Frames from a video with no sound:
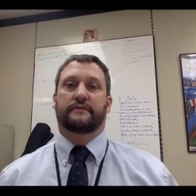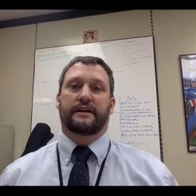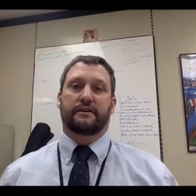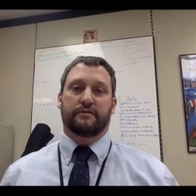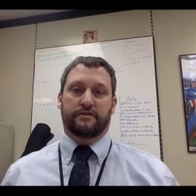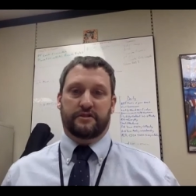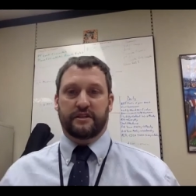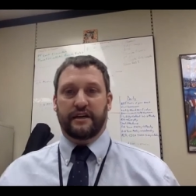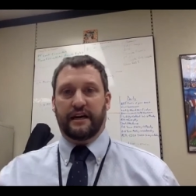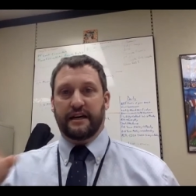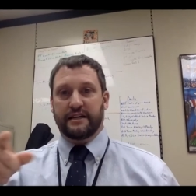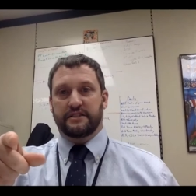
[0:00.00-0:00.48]

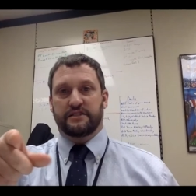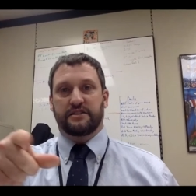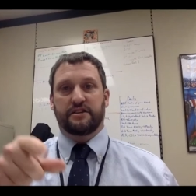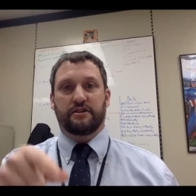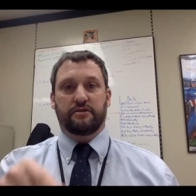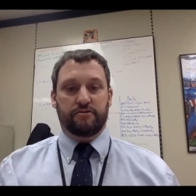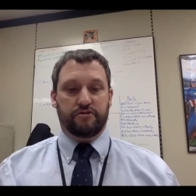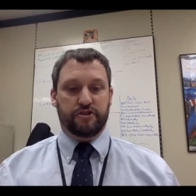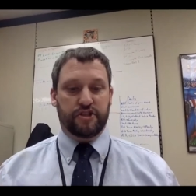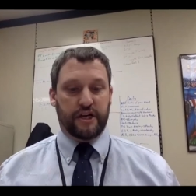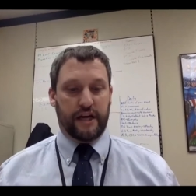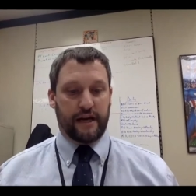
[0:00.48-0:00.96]
That was nice of
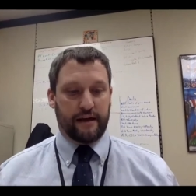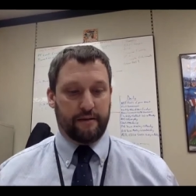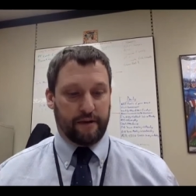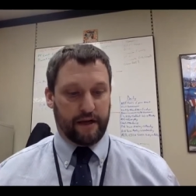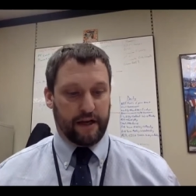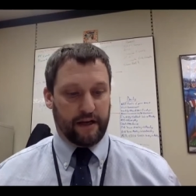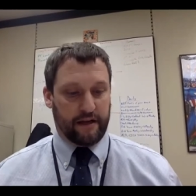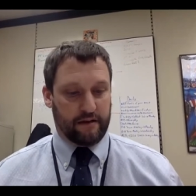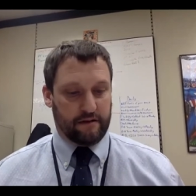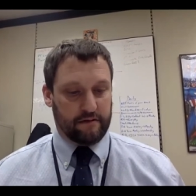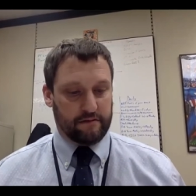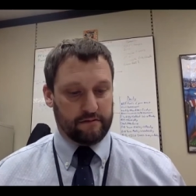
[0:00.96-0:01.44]
you,
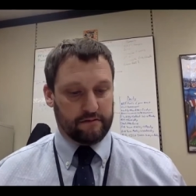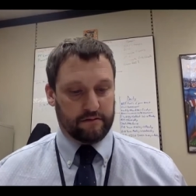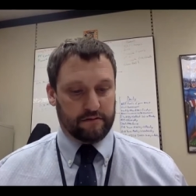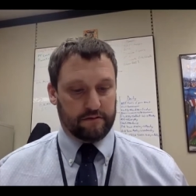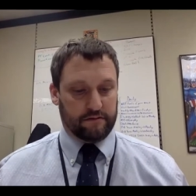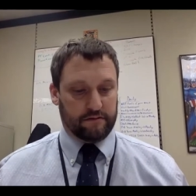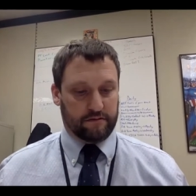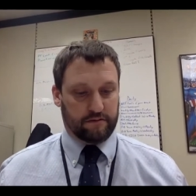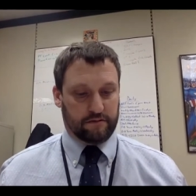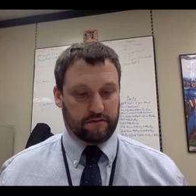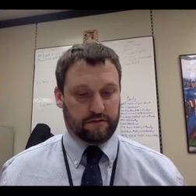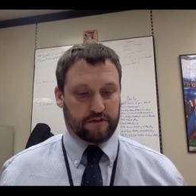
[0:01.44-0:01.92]
Jamie.
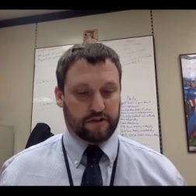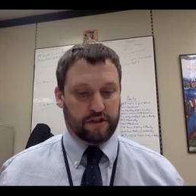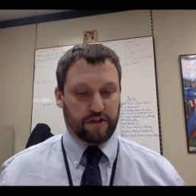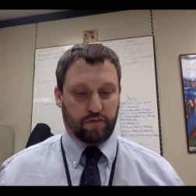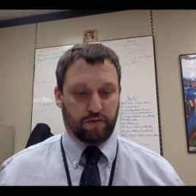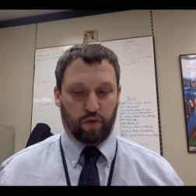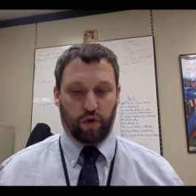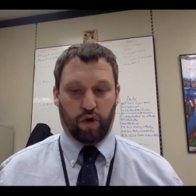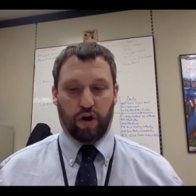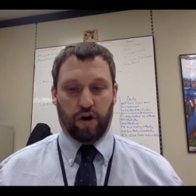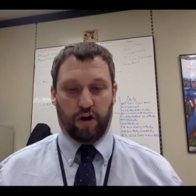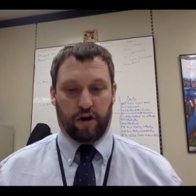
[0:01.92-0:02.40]

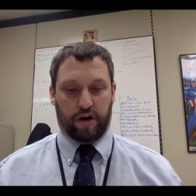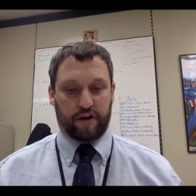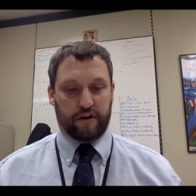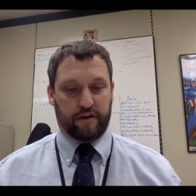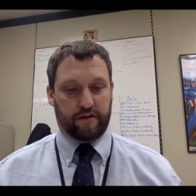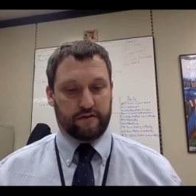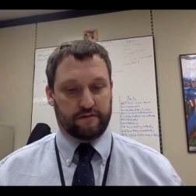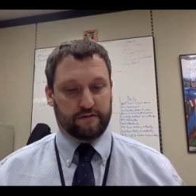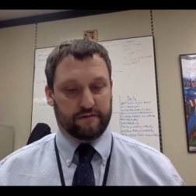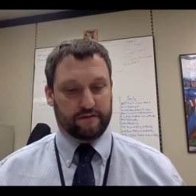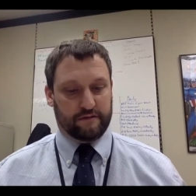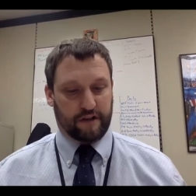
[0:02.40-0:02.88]
Good work.
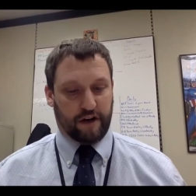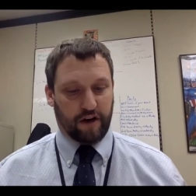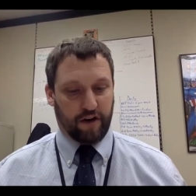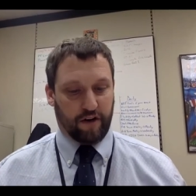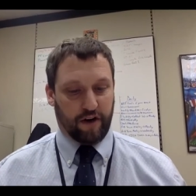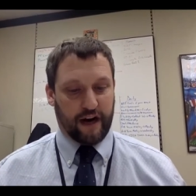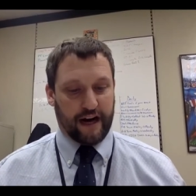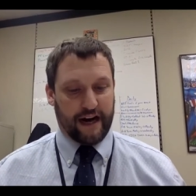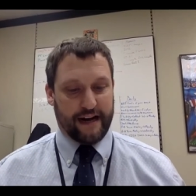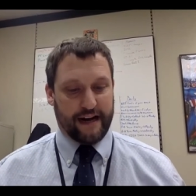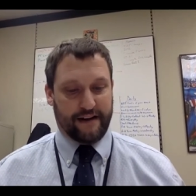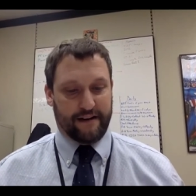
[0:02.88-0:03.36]
All
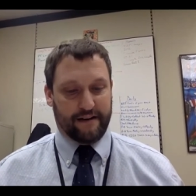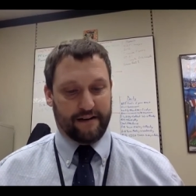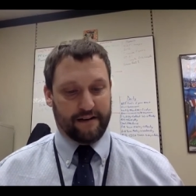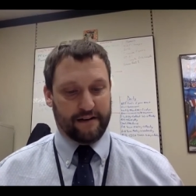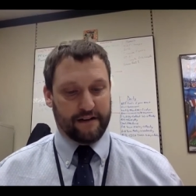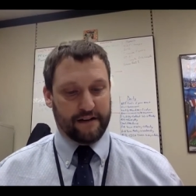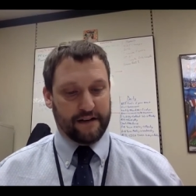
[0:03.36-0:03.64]
right.